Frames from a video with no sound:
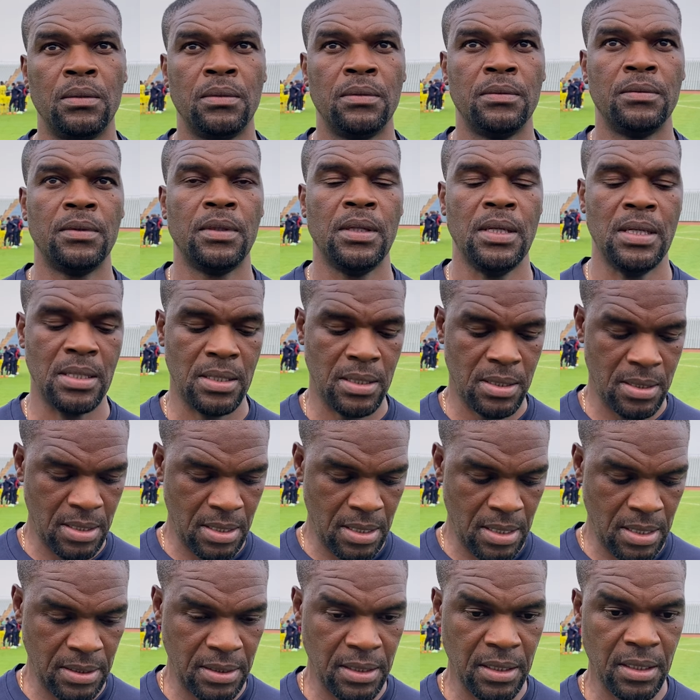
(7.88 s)

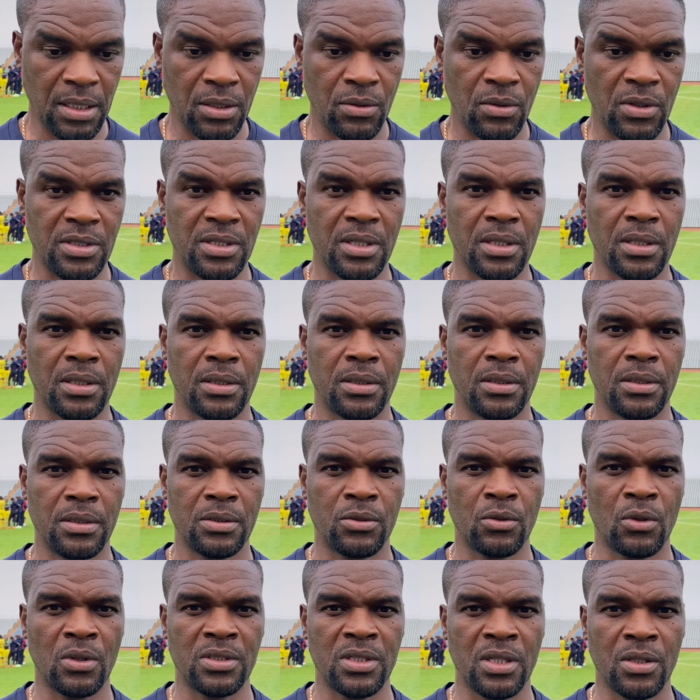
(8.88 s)
Yeah, I think it was
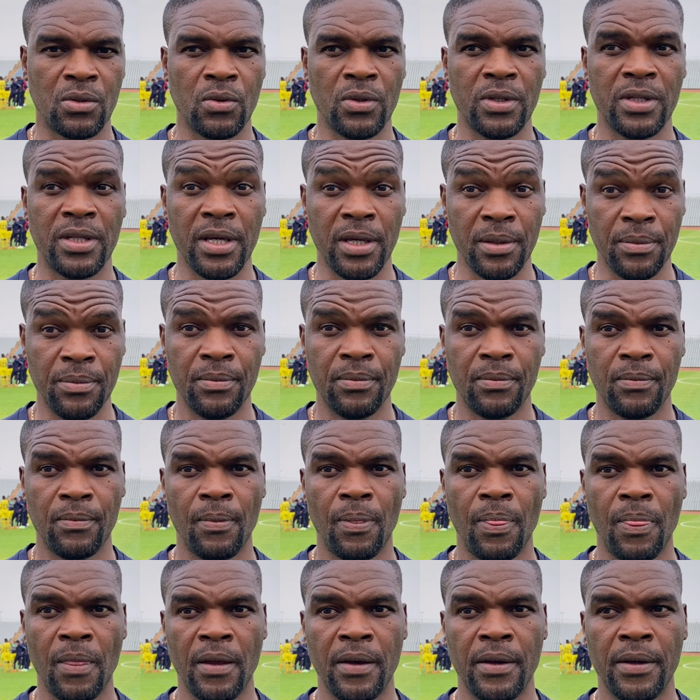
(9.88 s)
a good game,
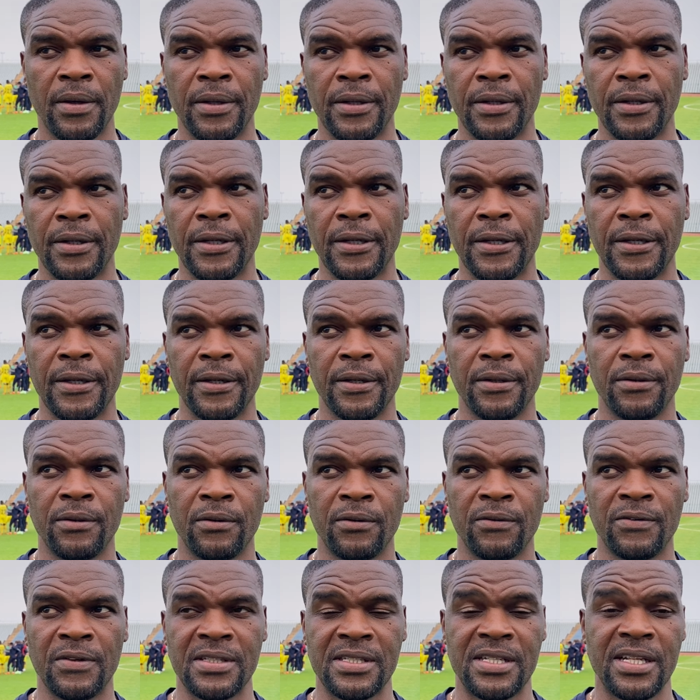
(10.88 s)
and
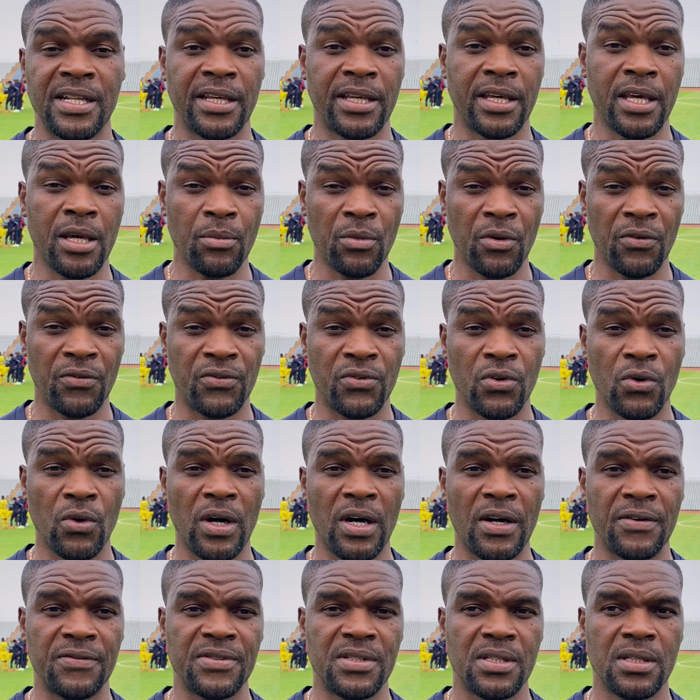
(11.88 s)
obviously a game of two
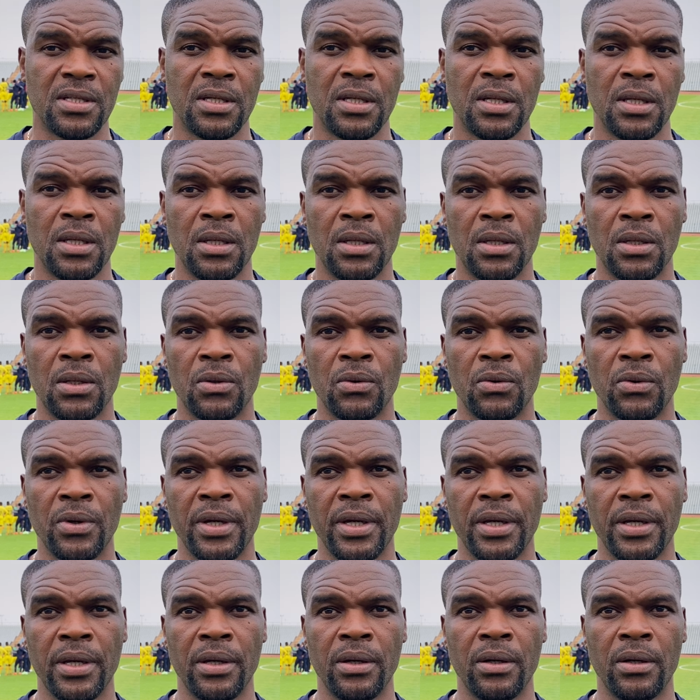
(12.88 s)
halves,
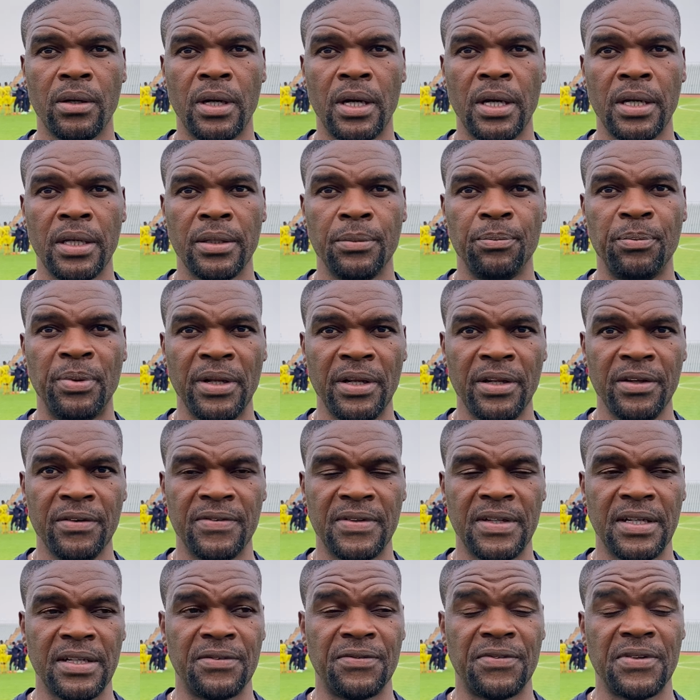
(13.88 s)
where I believe
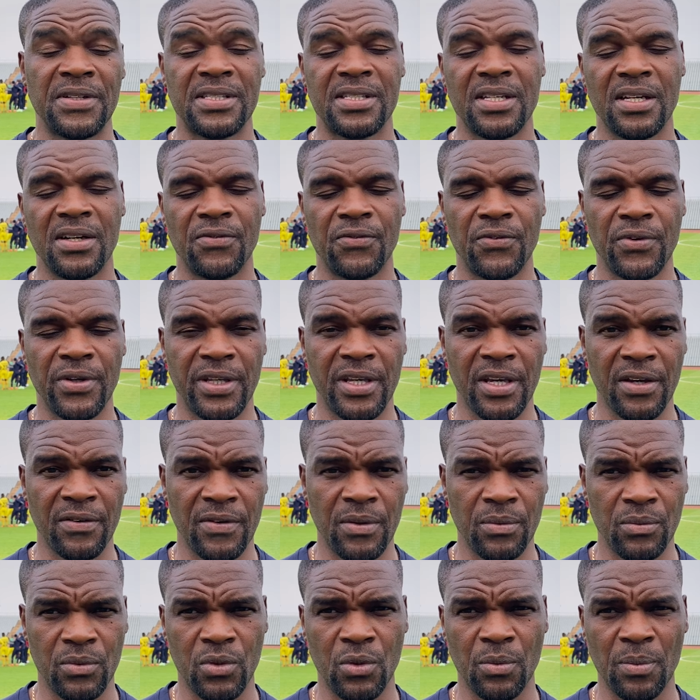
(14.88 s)
that first half we gave
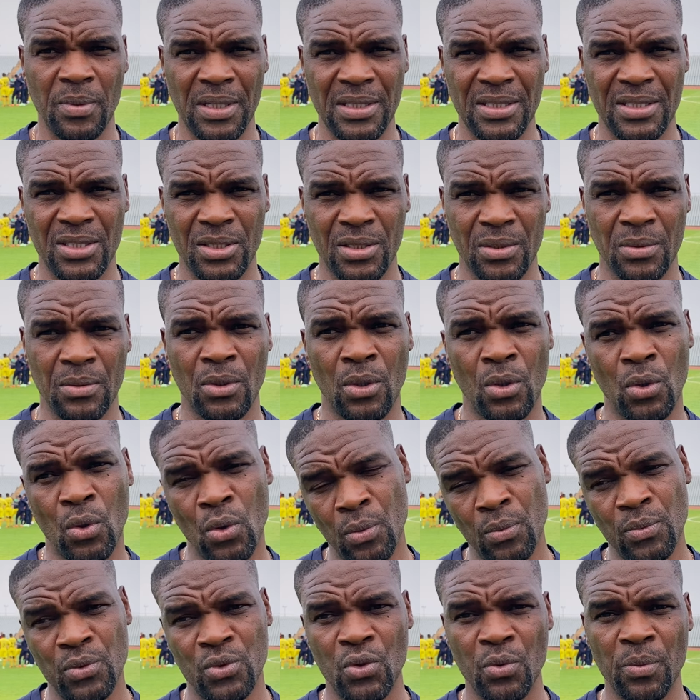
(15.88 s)
them too much
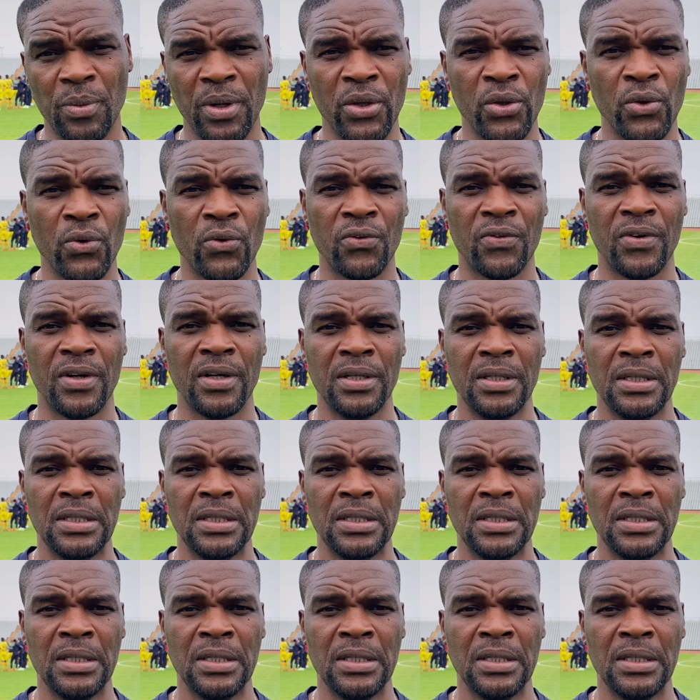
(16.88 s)
room to maneuver,